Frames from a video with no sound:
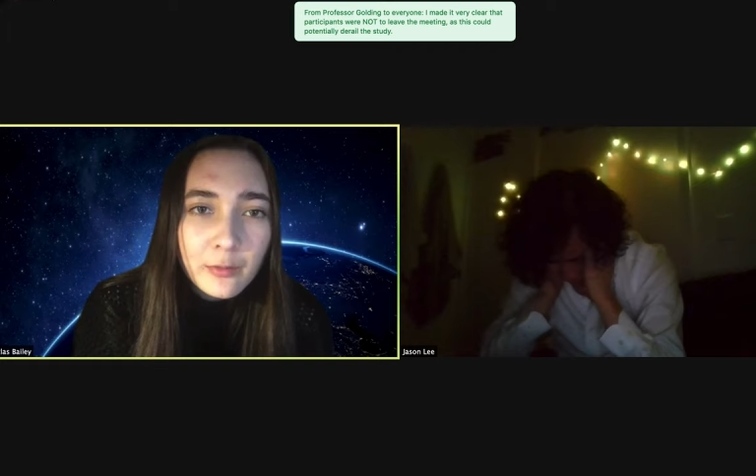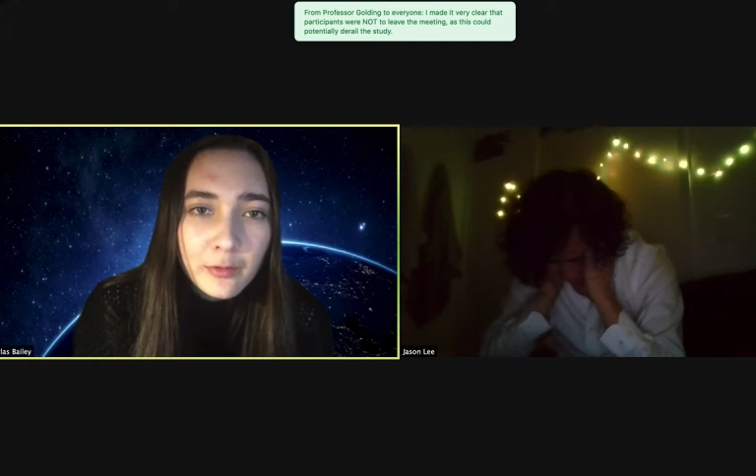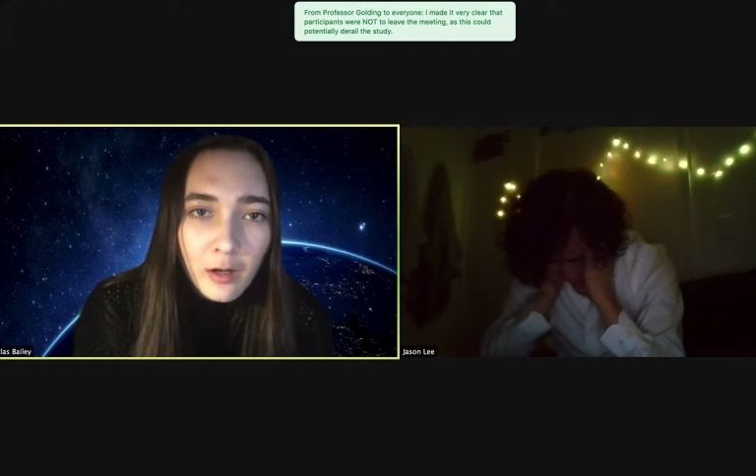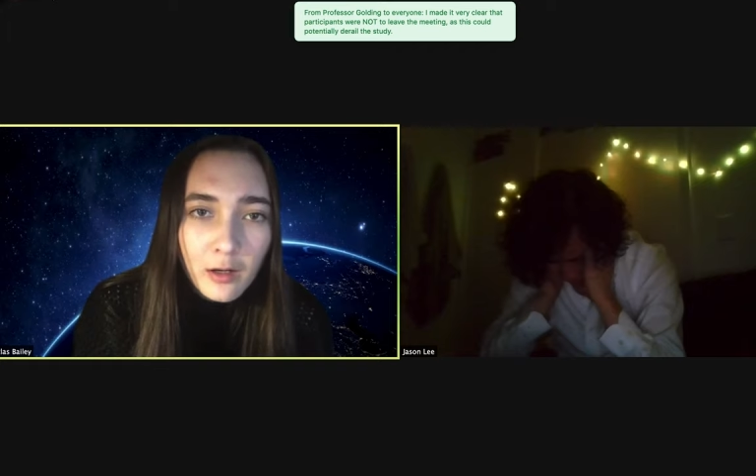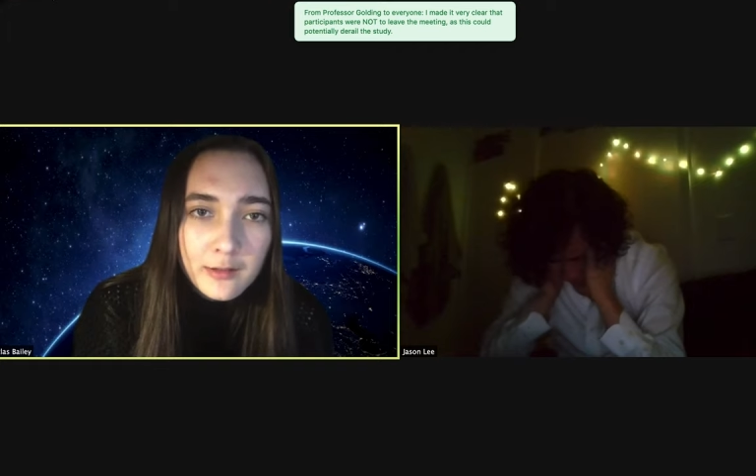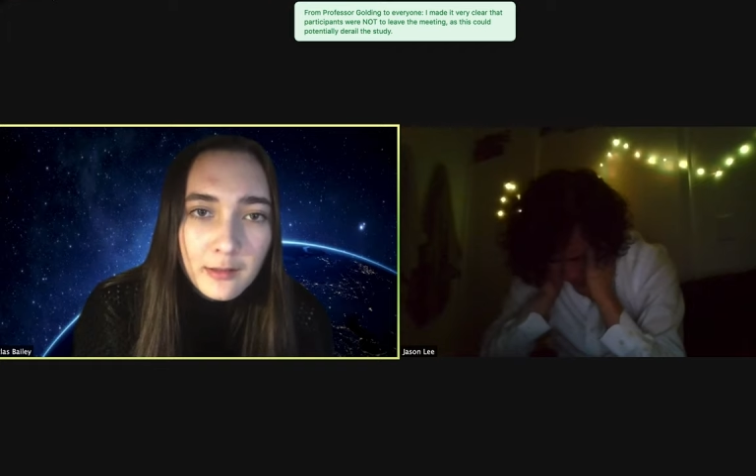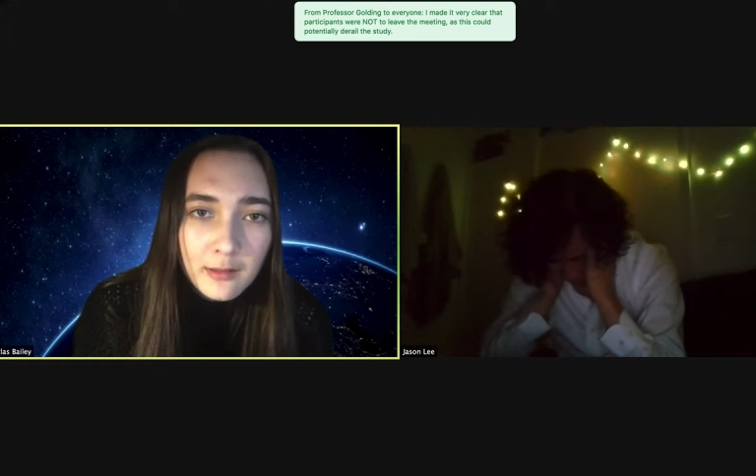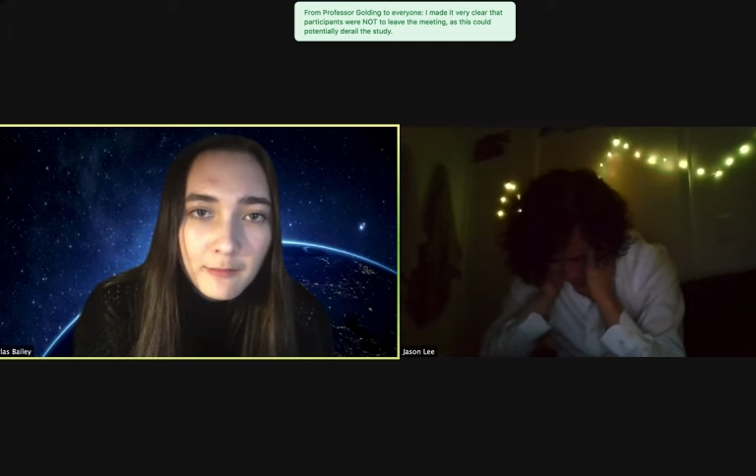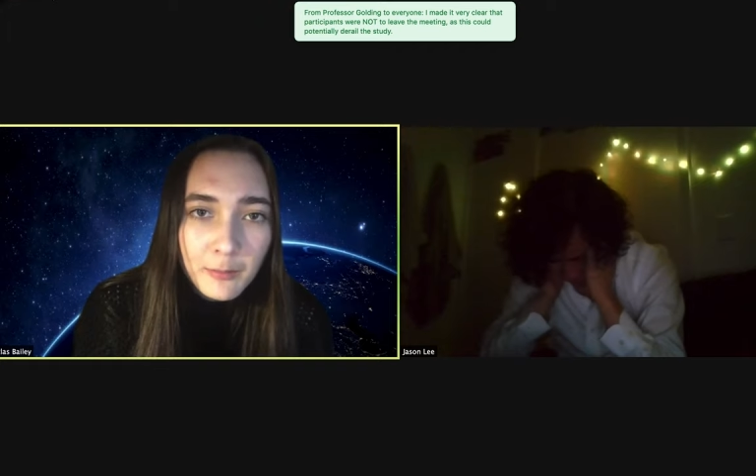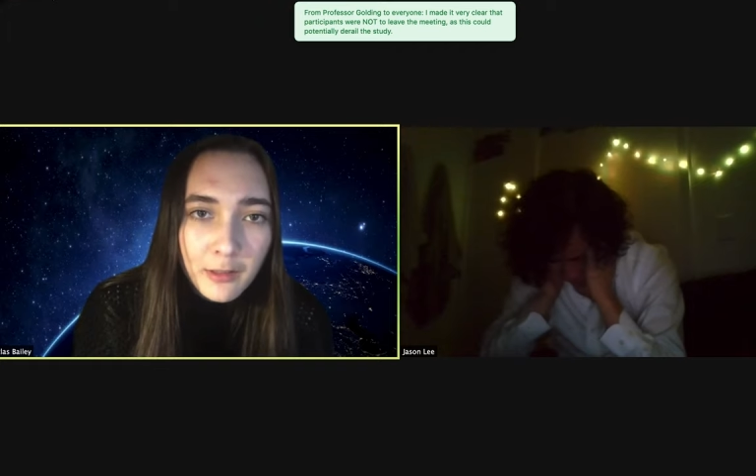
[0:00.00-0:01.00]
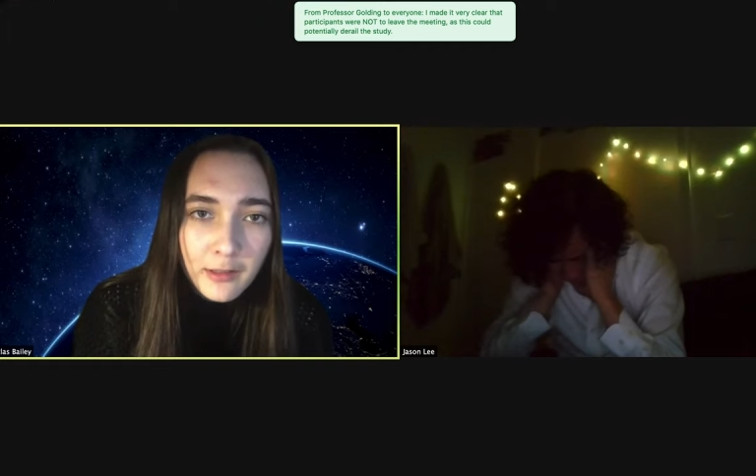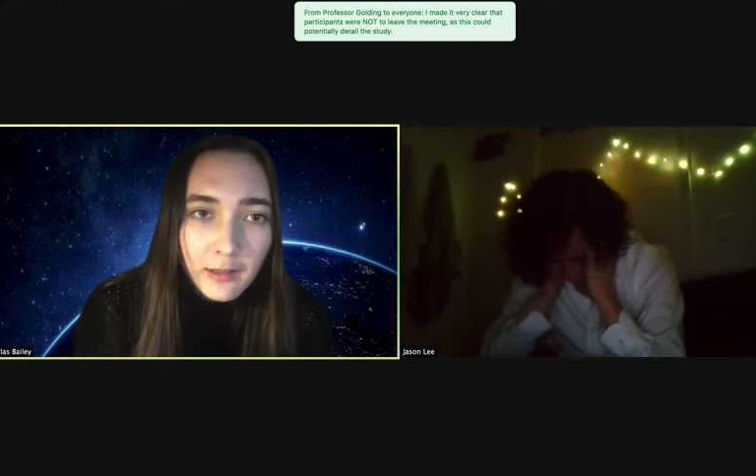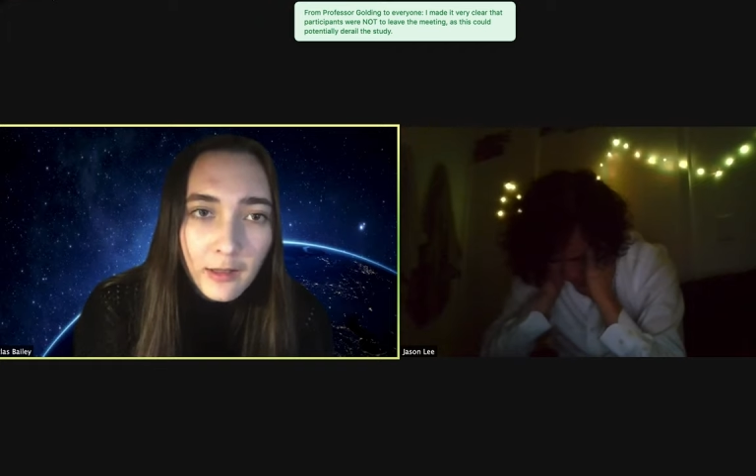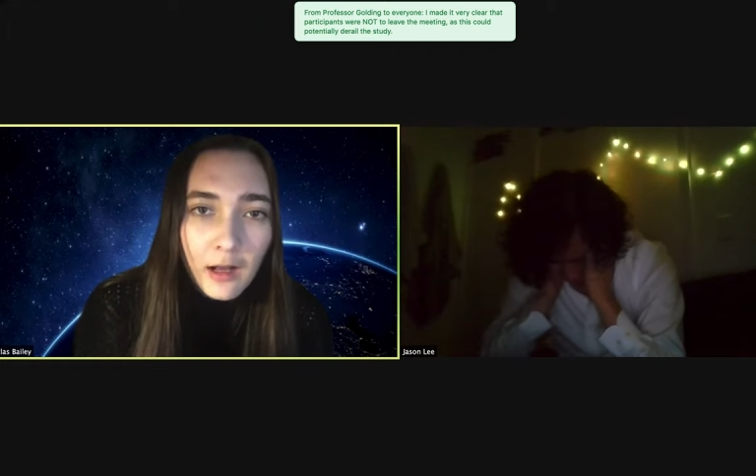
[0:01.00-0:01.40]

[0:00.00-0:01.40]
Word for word: were not to leave the meeting,